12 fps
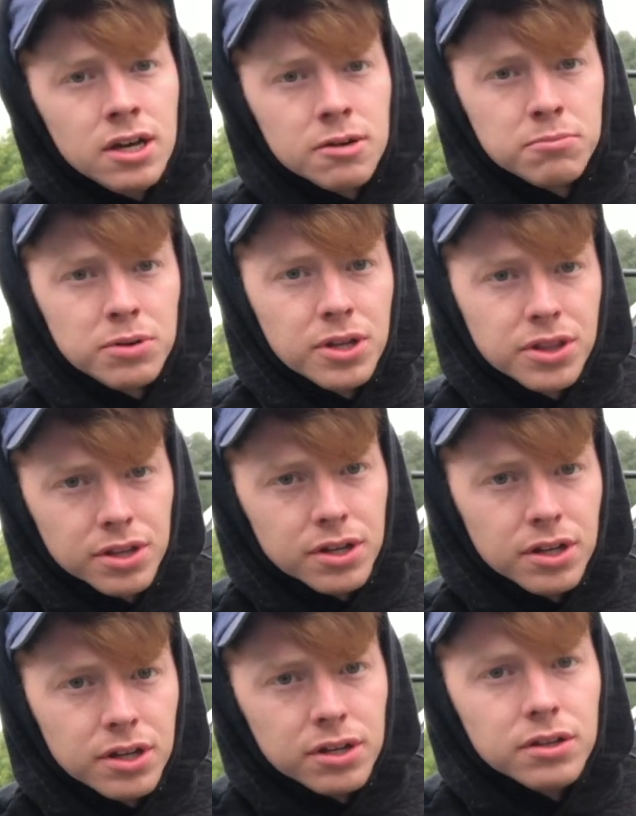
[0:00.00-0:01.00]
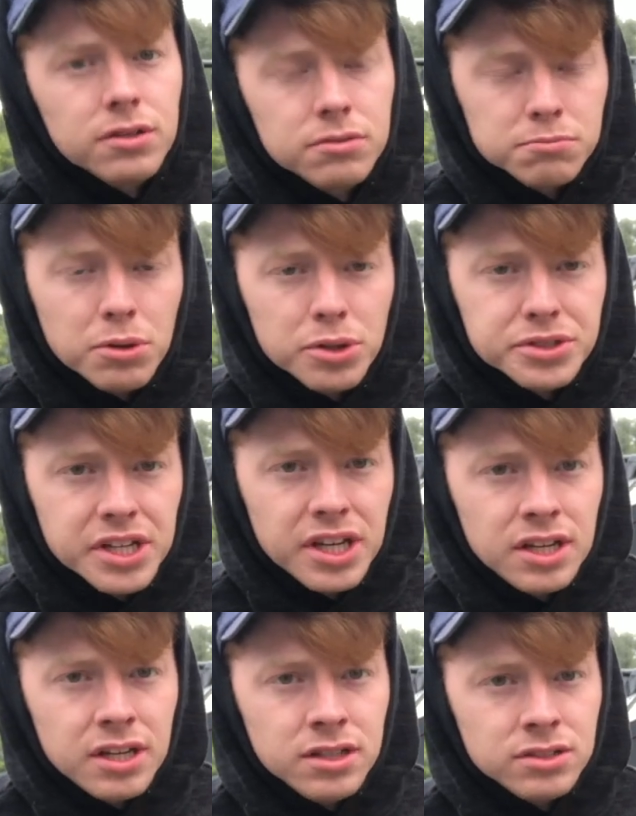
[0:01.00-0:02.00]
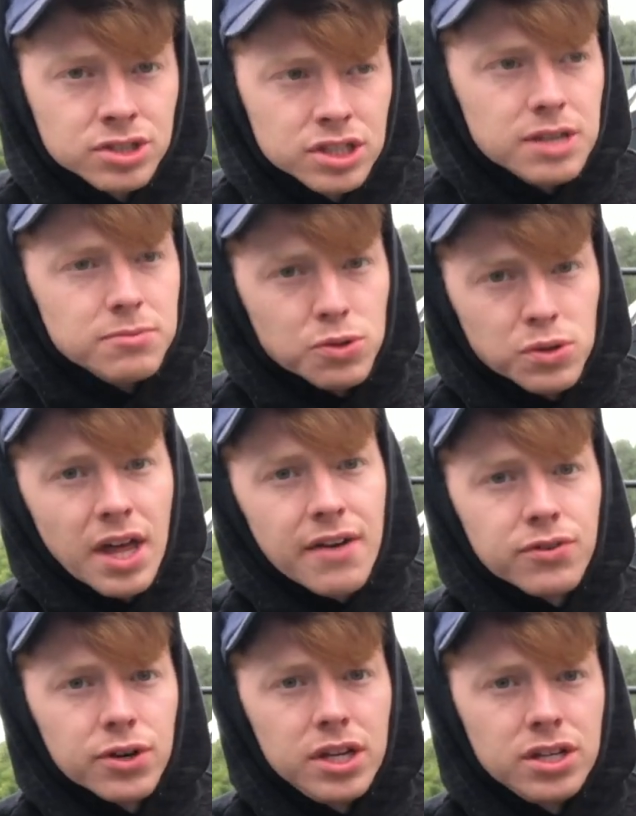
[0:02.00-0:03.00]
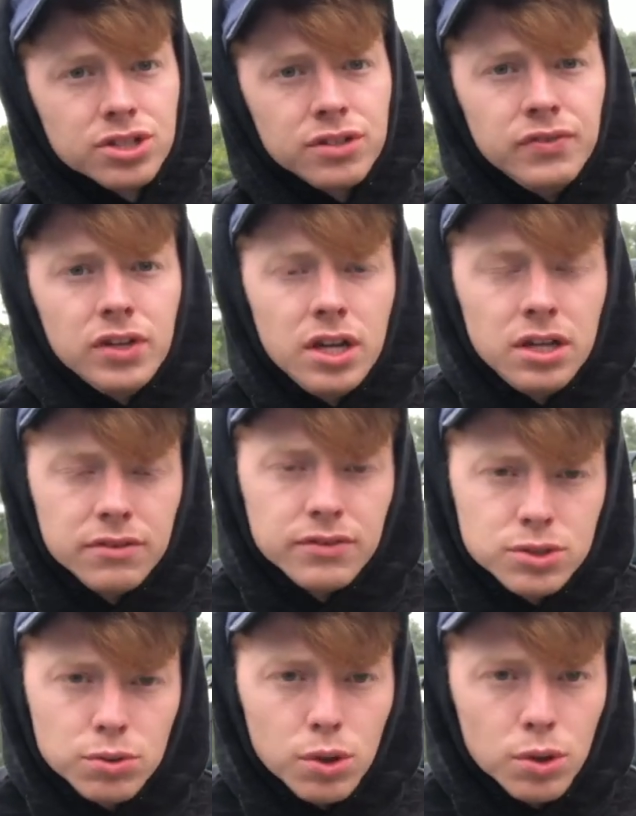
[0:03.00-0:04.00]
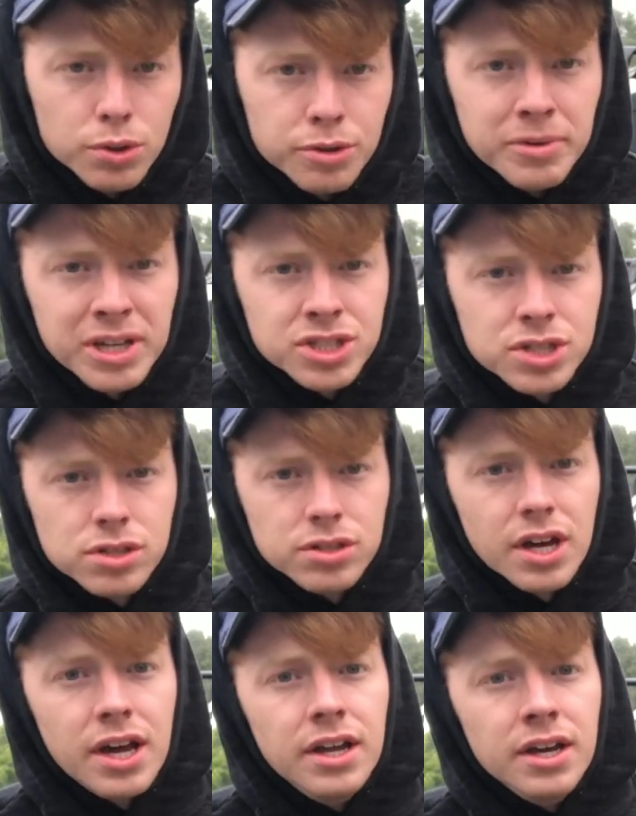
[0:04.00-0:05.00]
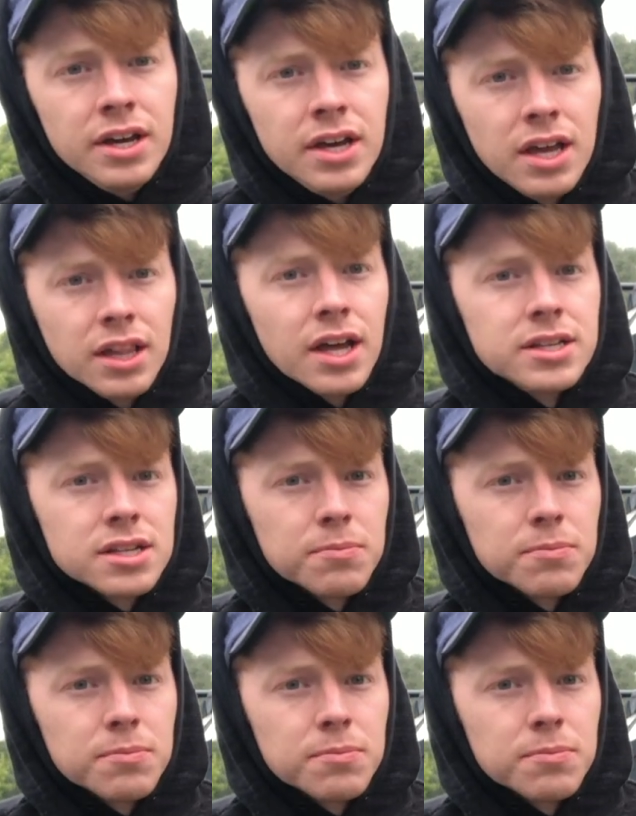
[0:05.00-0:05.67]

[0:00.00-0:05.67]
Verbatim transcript: put the bolt in, and just keep doing that for each individual hole to make sure that it lines up